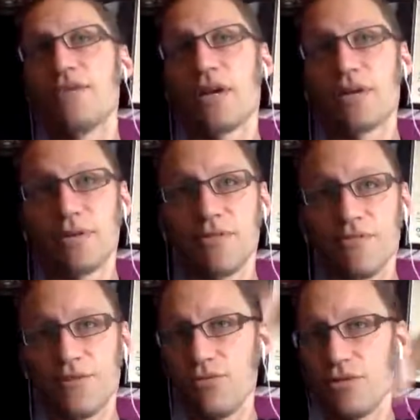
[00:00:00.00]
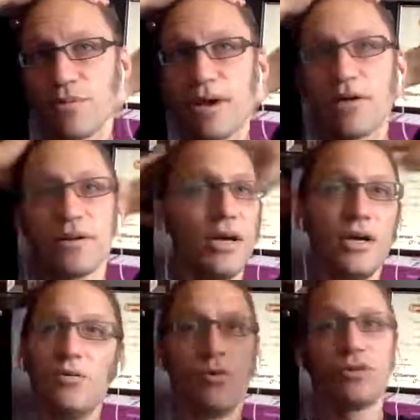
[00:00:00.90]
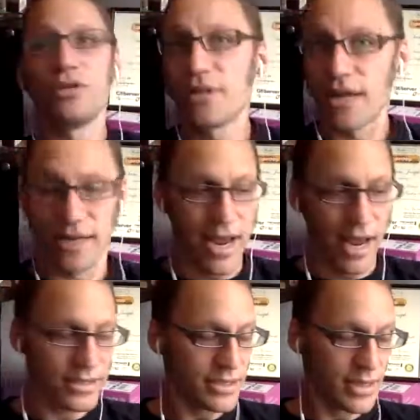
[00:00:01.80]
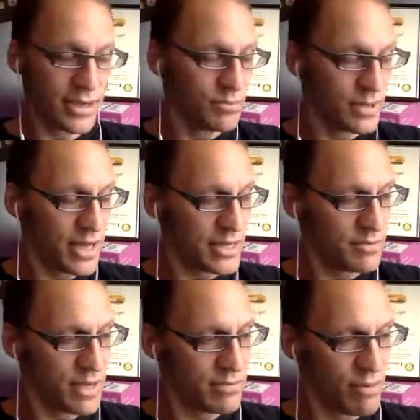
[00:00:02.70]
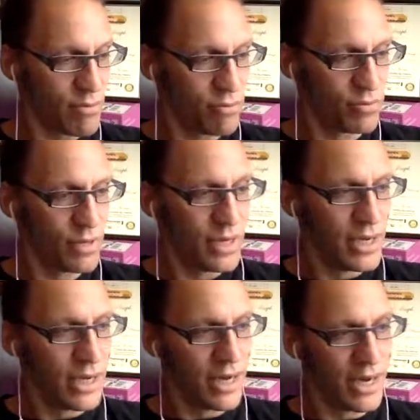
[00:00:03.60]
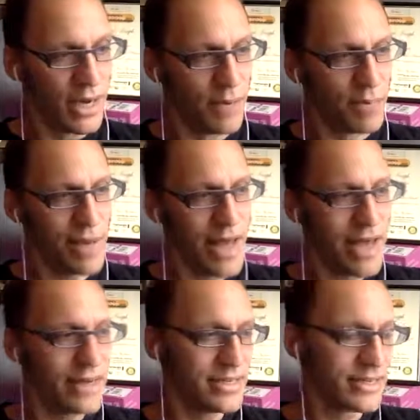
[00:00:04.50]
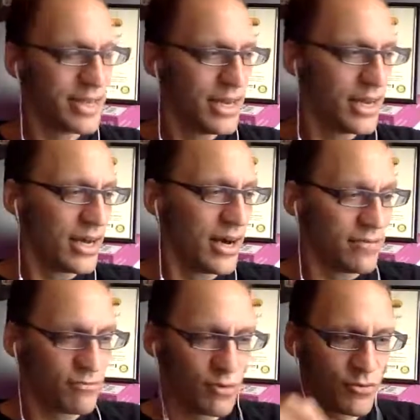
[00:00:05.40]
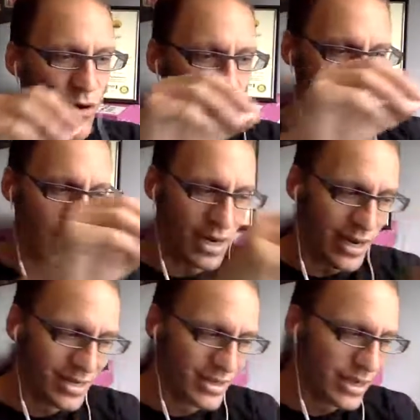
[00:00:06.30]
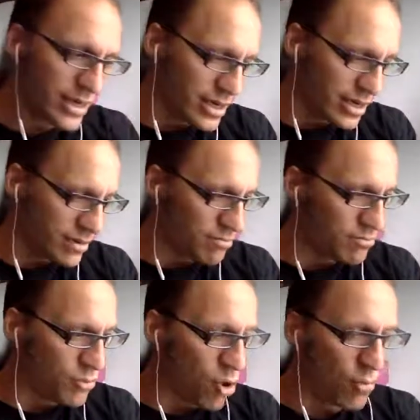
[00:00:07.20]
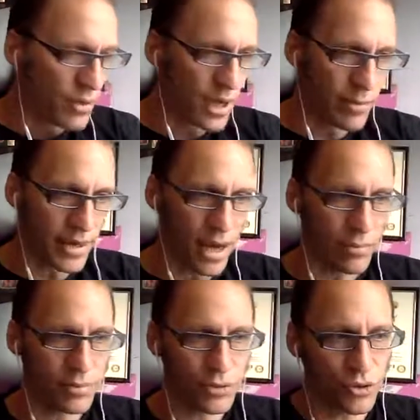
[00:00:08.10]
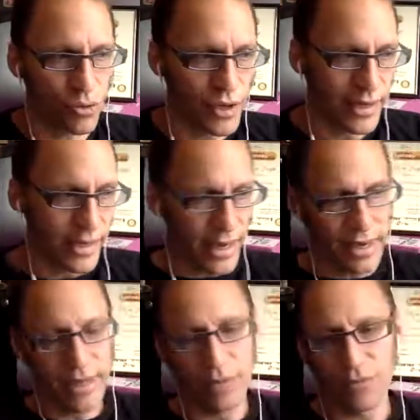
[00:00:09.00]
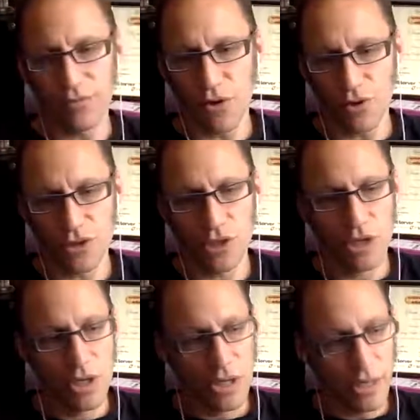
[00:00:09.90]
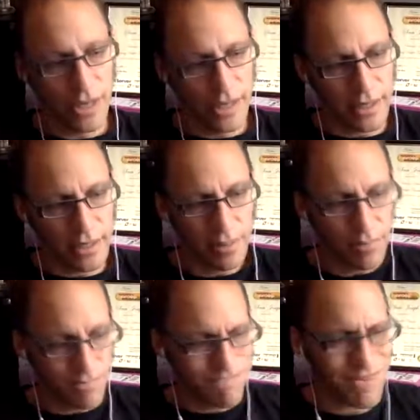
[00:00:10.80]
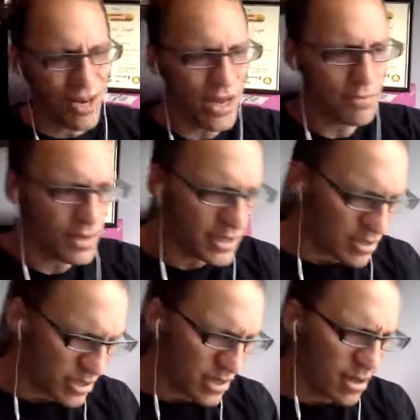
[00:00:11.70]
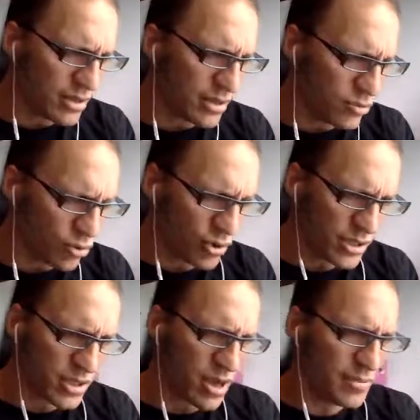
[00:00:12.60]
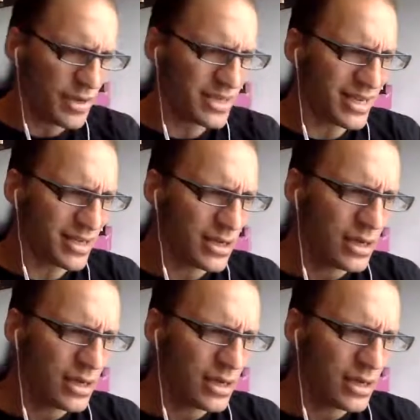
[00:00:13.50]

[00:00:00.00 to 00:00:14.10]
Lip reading: that I'm confused about what to look at next. But that's my problem. Plans. We've got the Elixir mob coming up shortly, and then we've got the client beta sources client, the autograders client meeting.